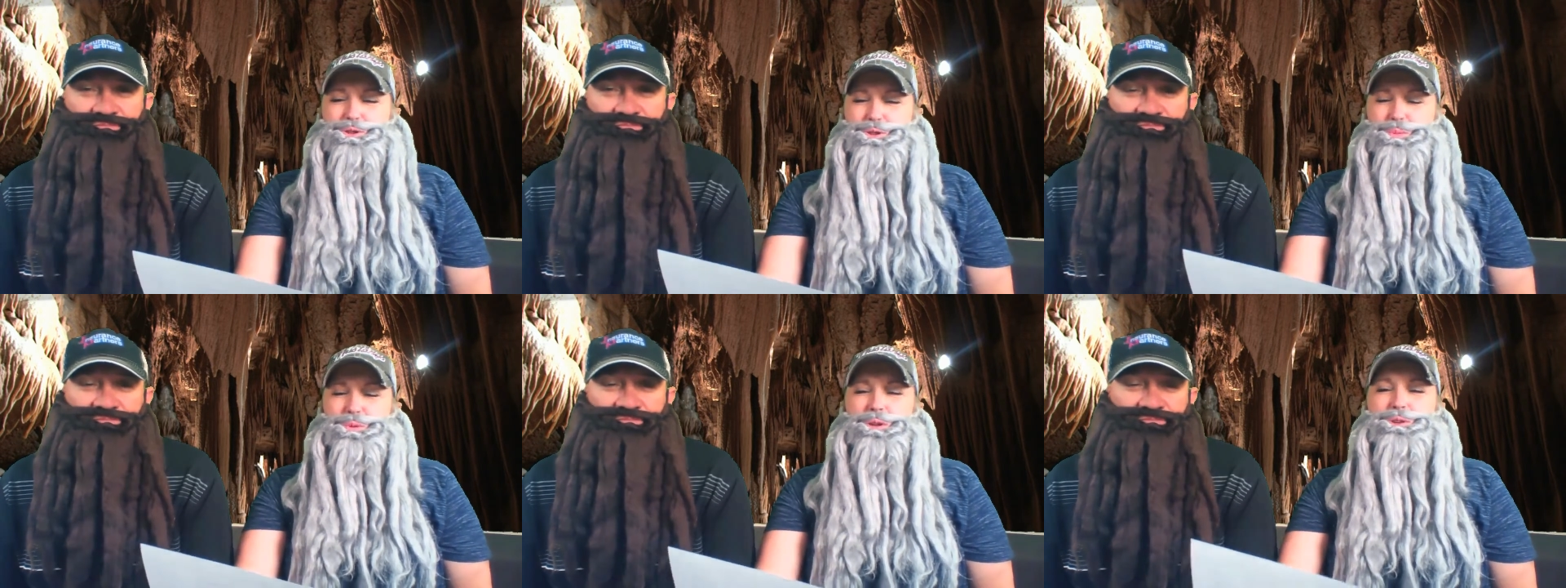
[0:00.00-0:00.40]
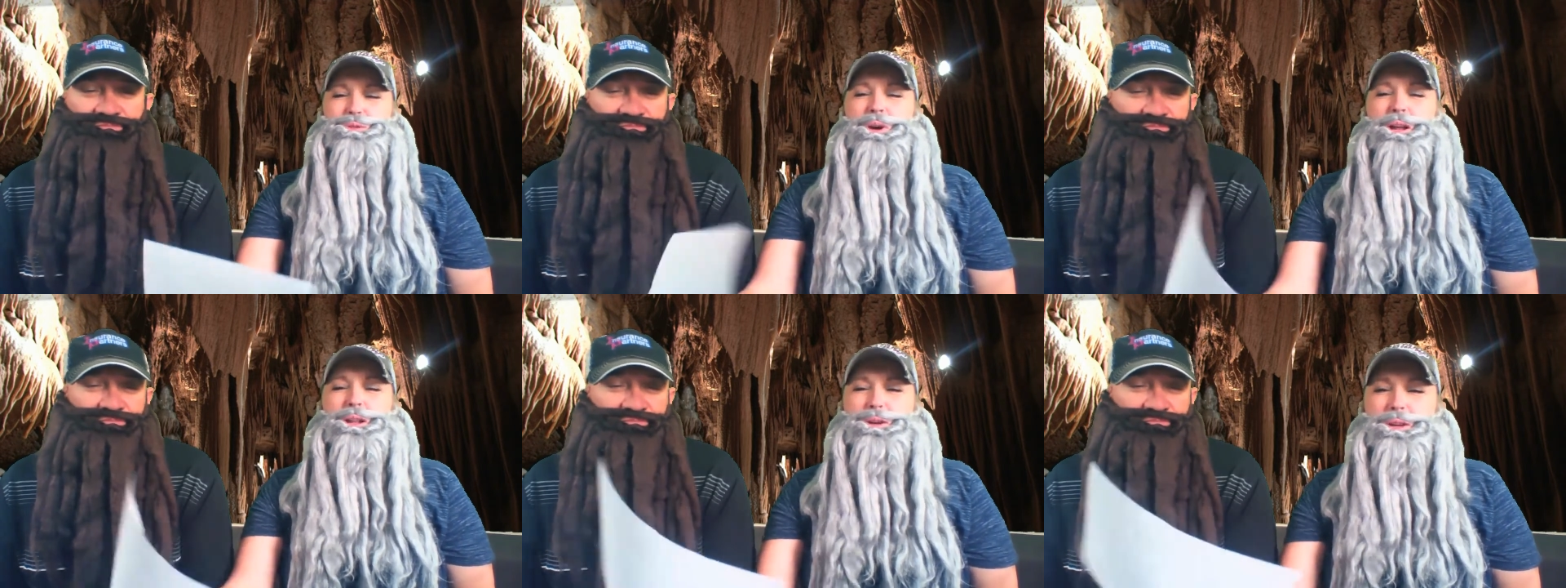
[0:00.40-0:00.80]
Speaker 1: you should
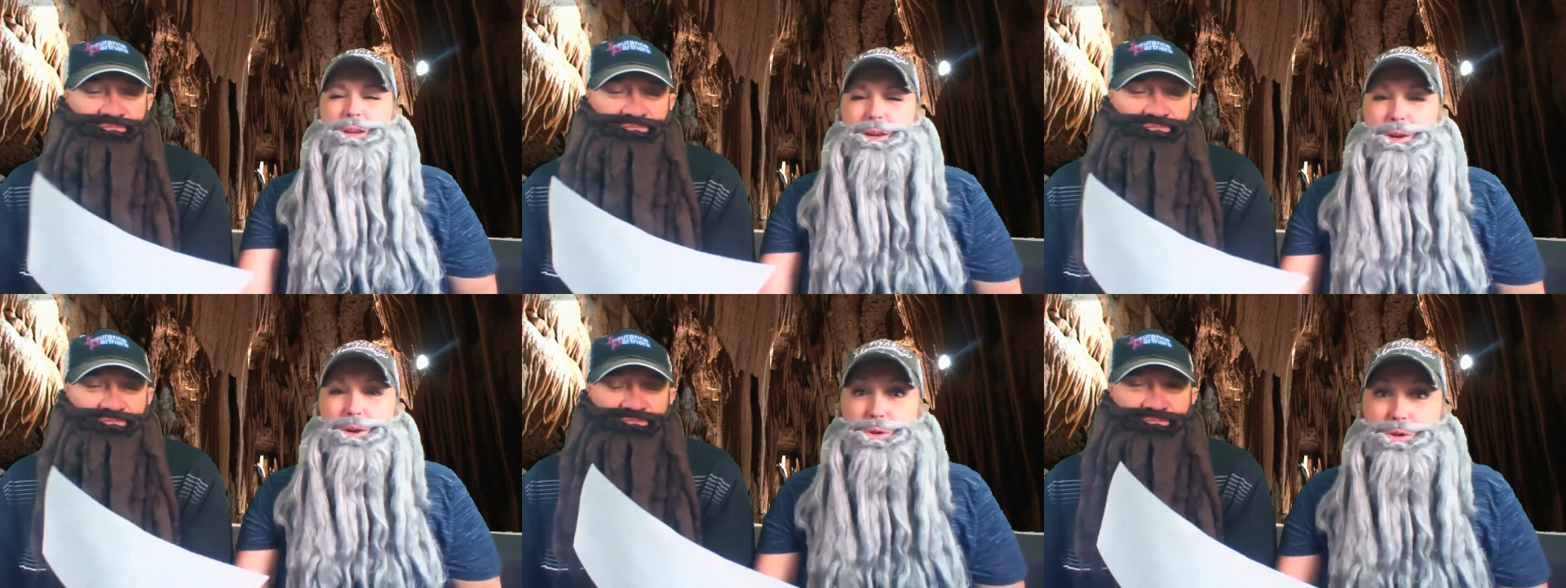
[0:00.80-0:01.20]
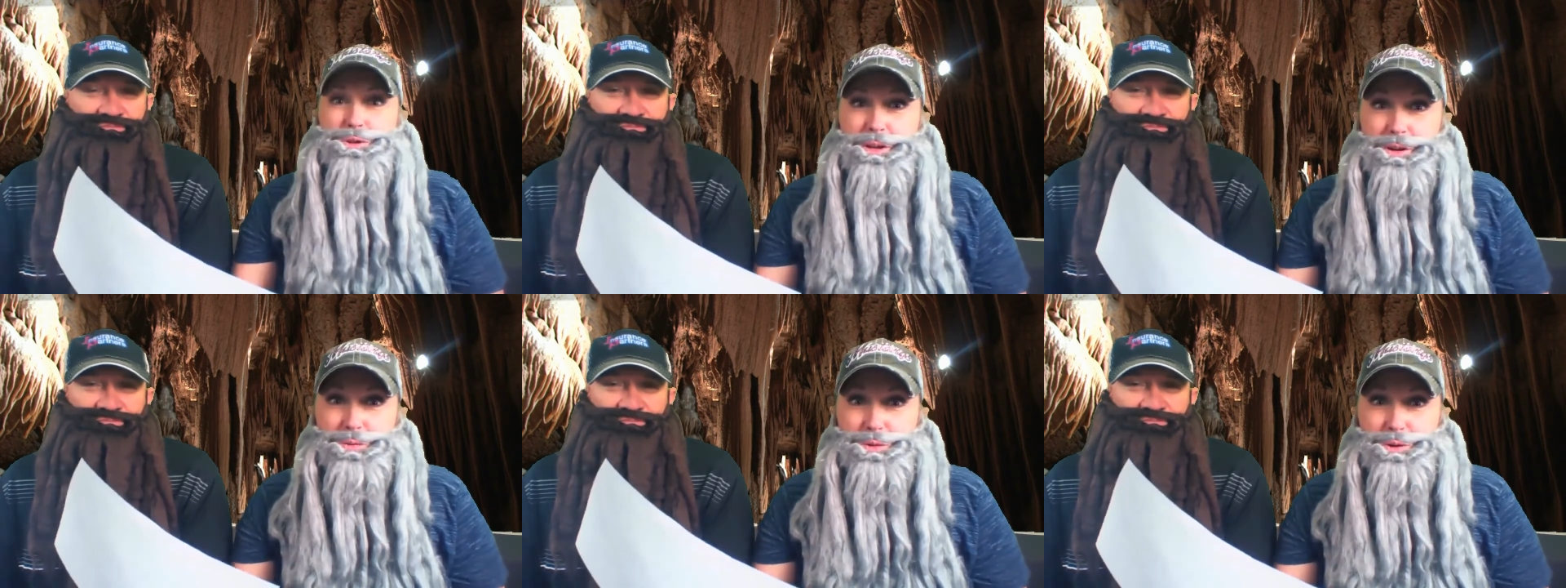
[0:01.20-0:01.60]
really try looking
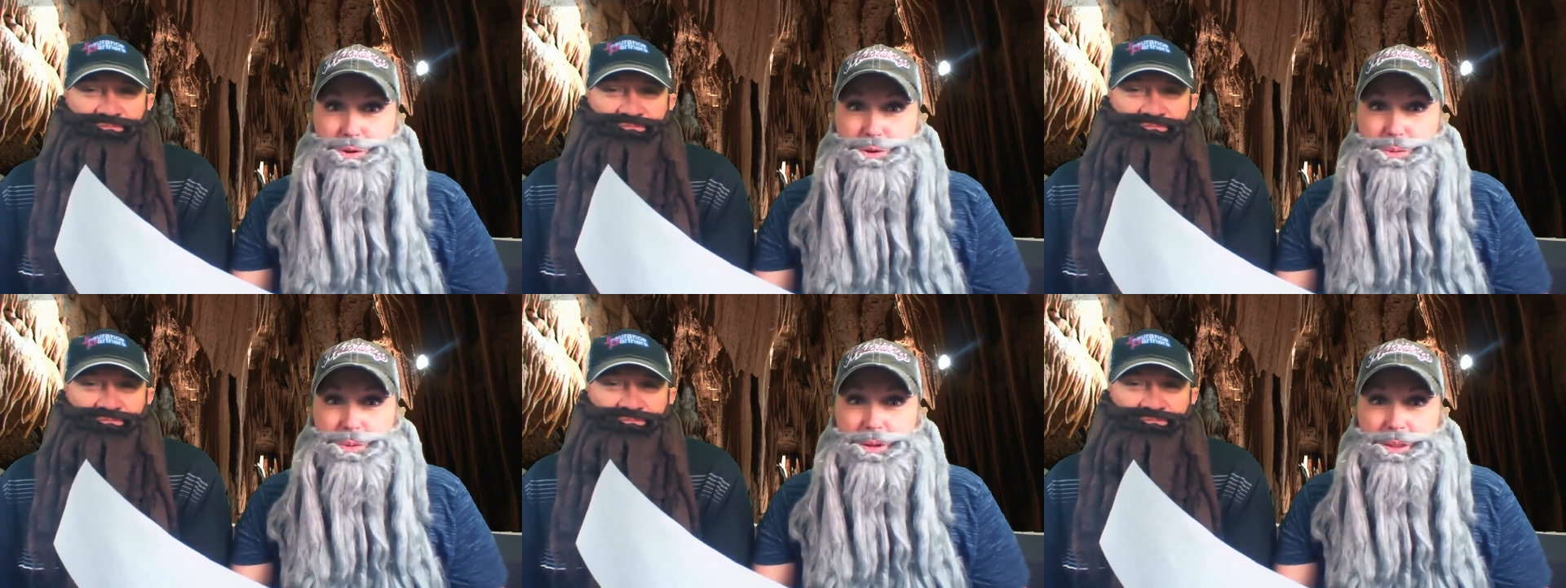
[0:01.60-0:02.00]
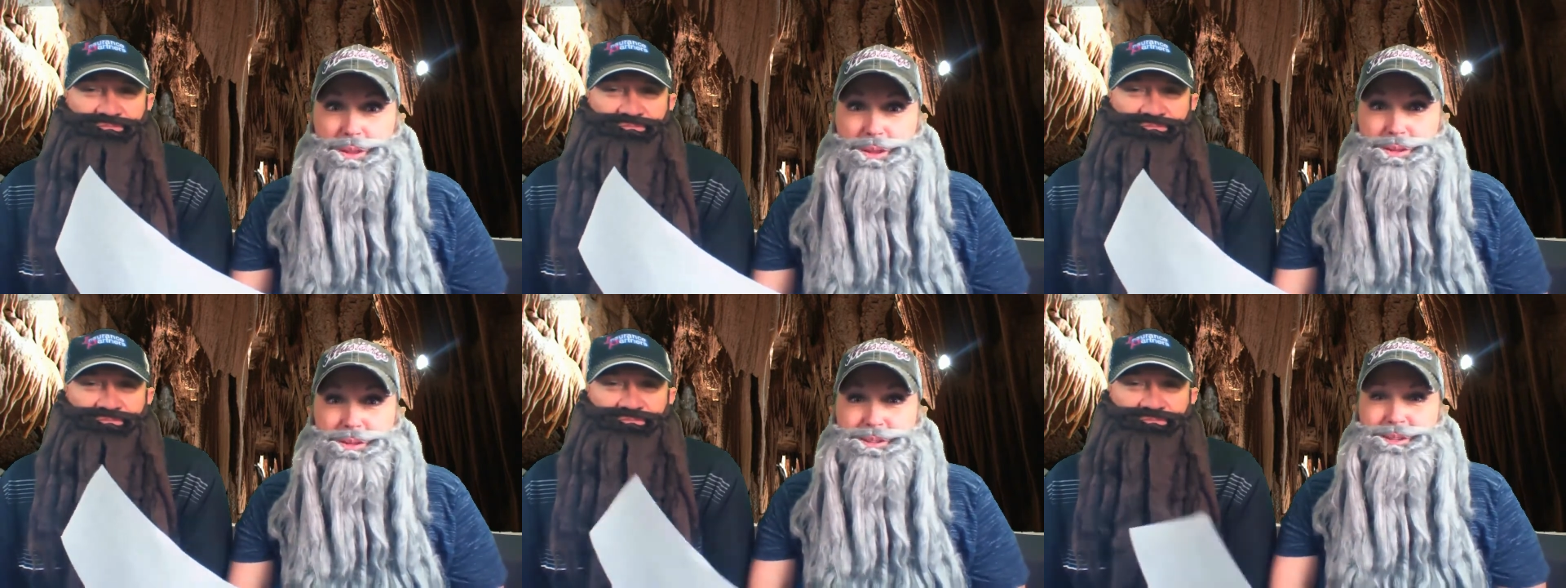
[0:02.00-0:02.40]
at yourself when you're
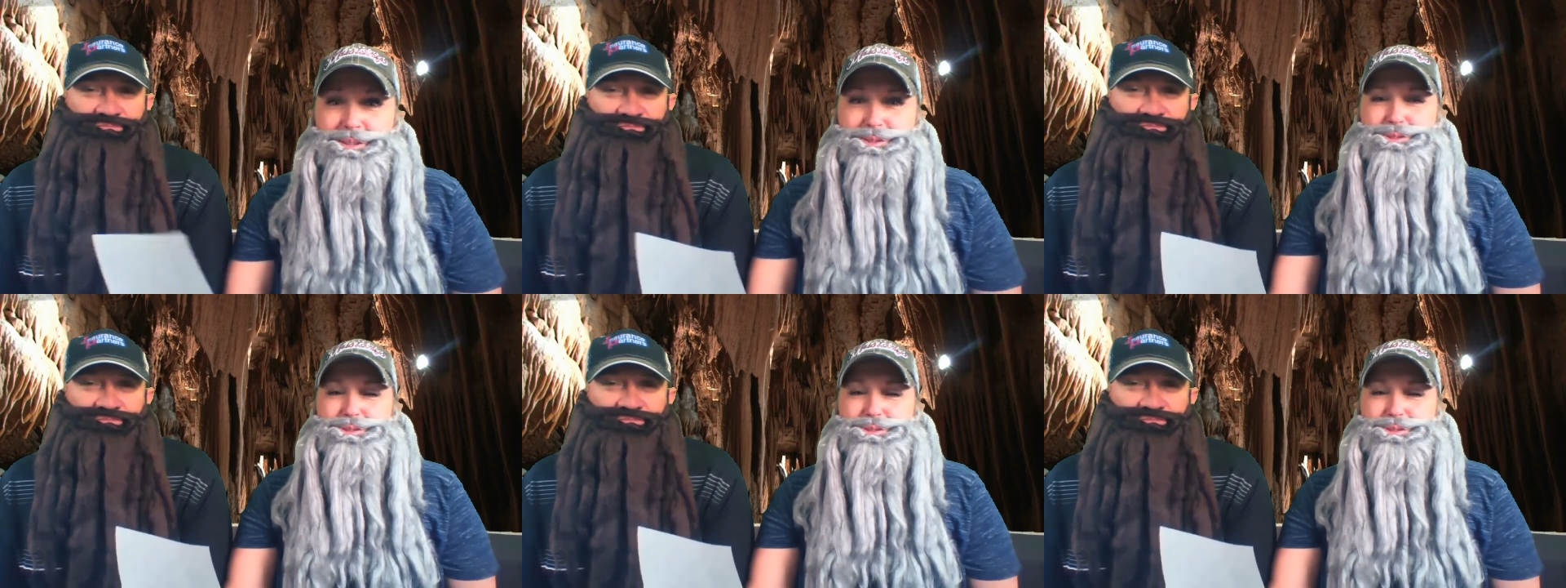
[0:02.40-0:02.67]
doing this.